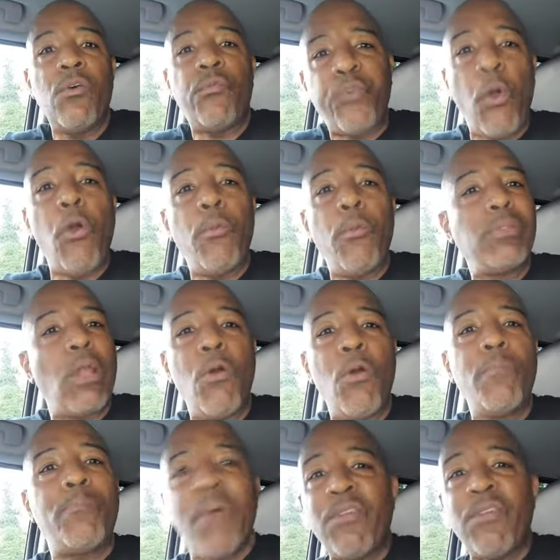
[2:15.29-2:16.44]
full-blown
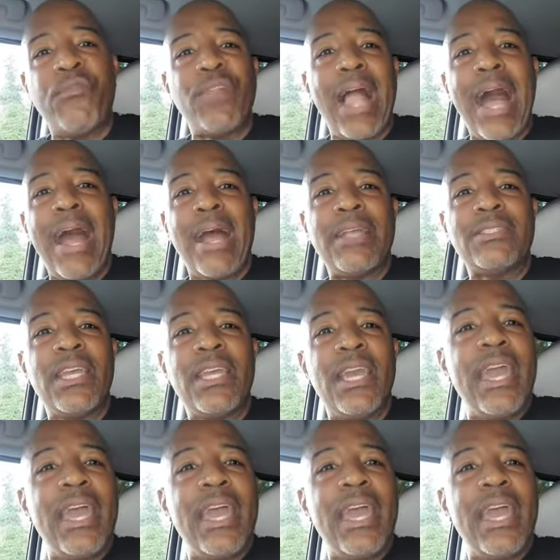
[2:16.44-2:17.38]
butterflies.